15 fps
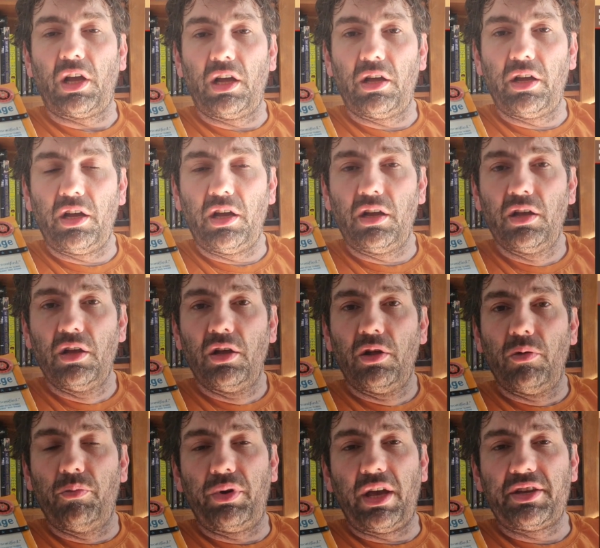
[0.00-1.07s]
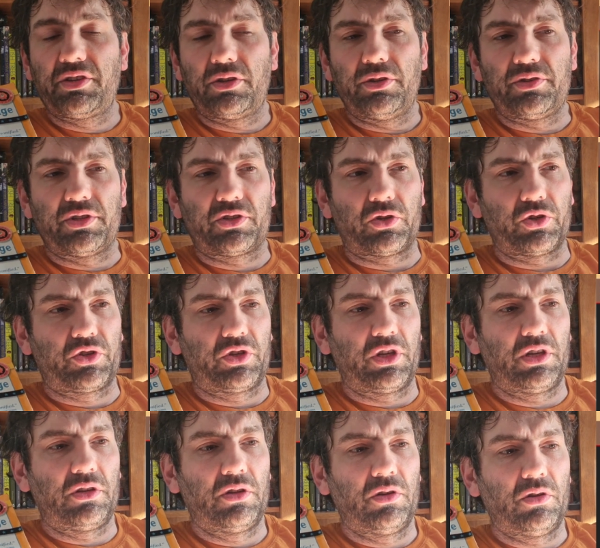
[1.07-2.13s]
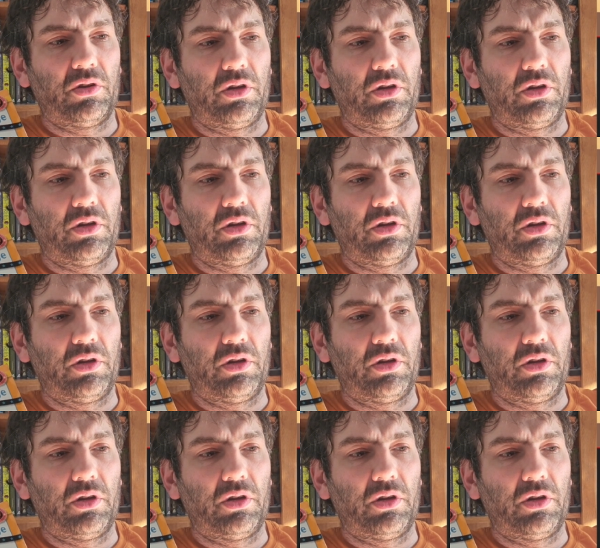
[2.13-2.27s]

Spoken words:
here. Basically discussing